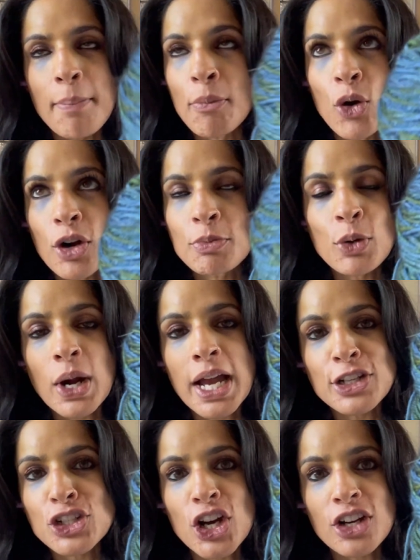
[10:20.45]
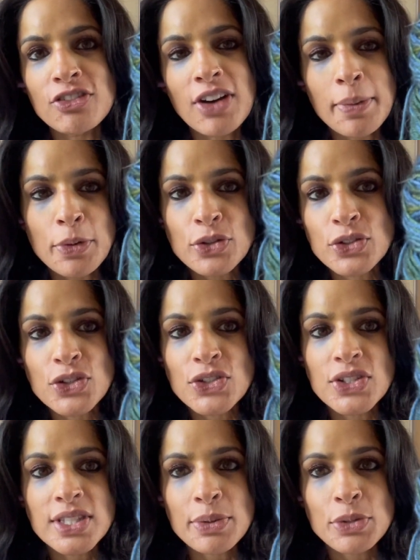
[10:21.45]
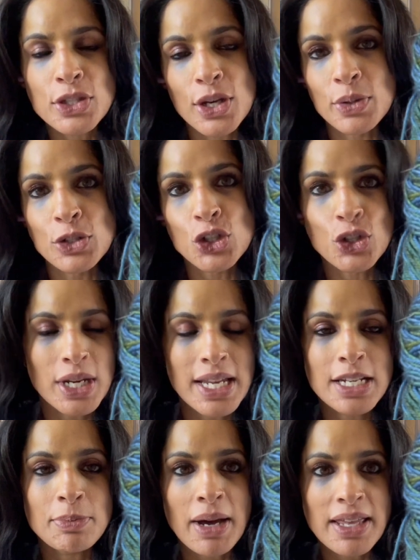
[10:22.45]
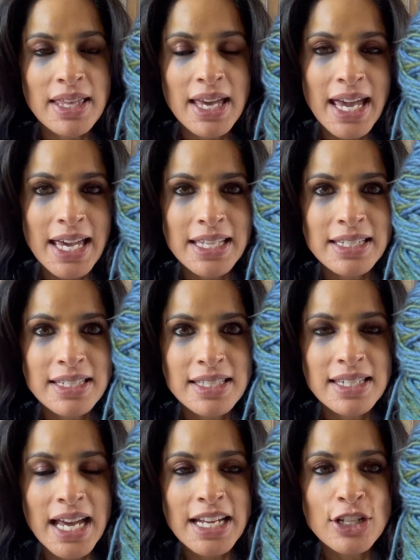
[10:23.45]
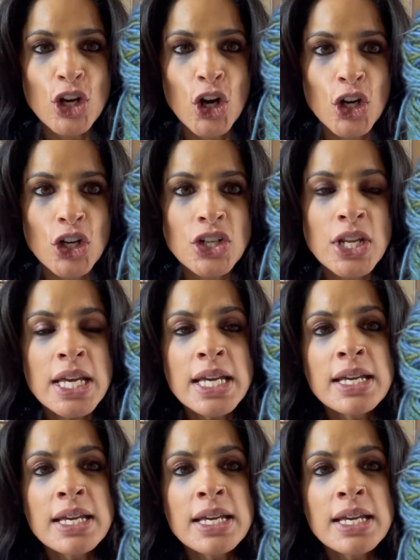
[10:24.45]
more and more hedgehog fibers just because I was so intrigued by the hand-dyed yarn.